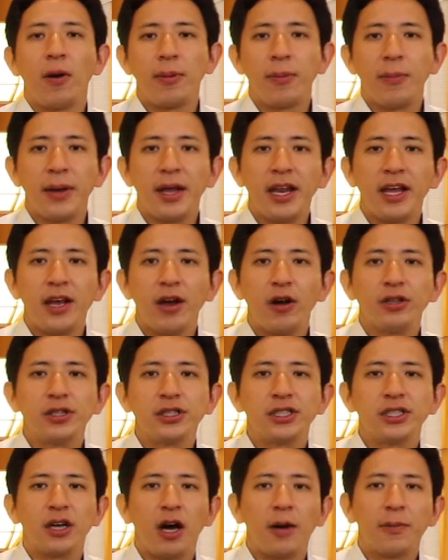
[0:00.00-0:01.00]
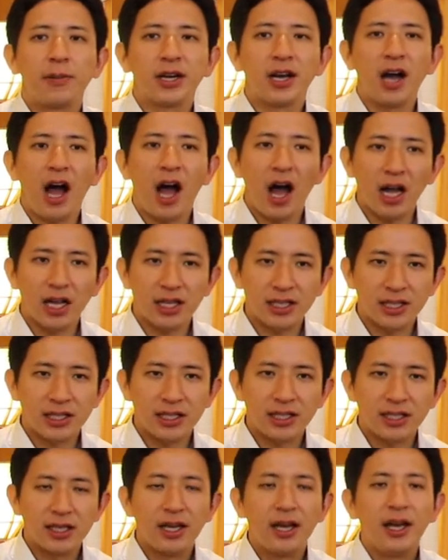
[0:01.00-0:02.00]
of millions of
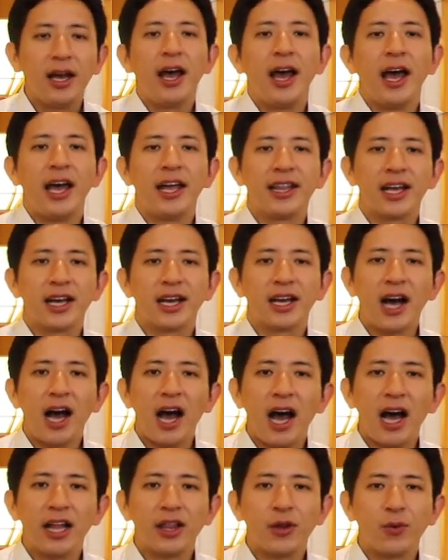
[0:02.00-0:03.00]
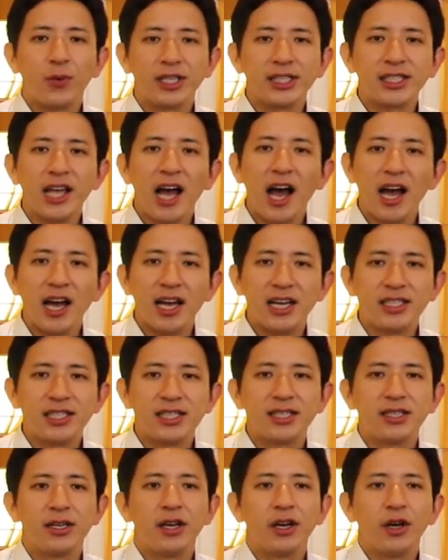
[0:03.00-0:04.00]
gods, and the God
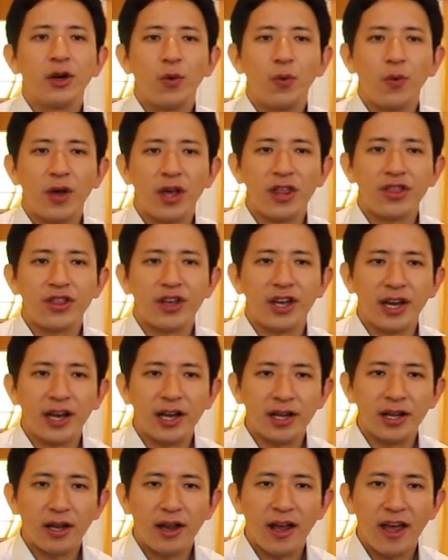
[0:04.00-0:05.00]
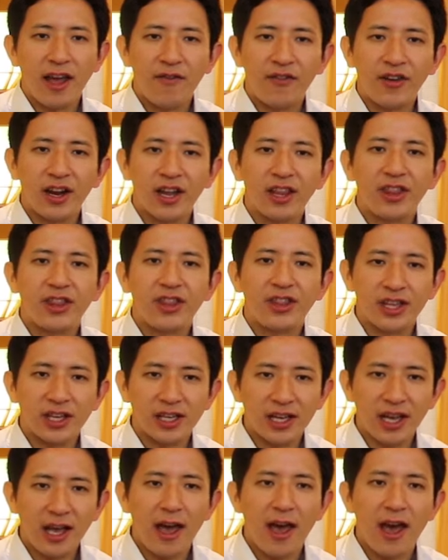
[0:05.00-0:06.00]
resides within every,
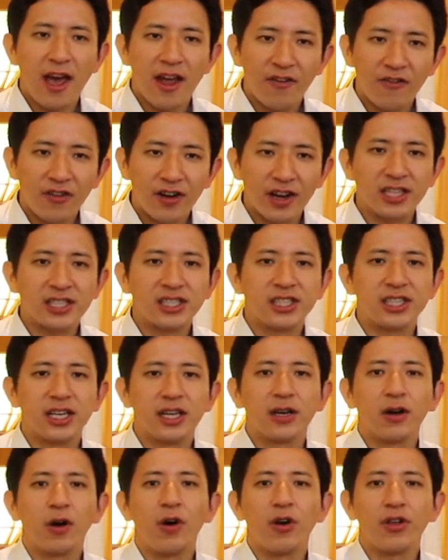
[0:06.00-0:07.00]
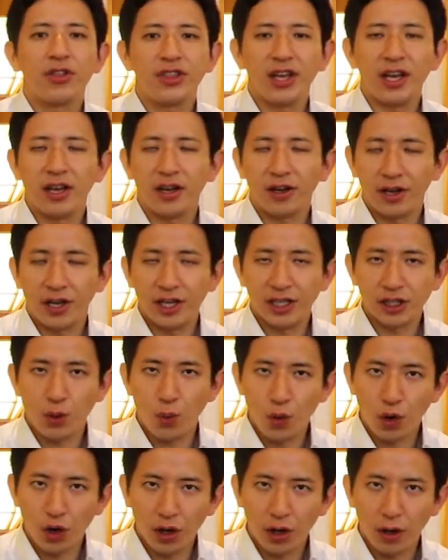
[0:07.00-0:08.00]
every single thing in the
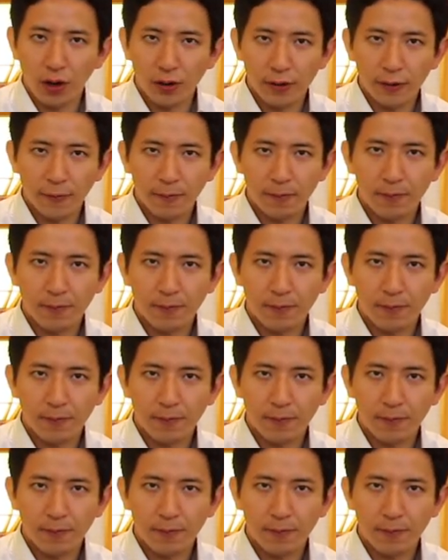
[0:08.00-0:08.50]
world.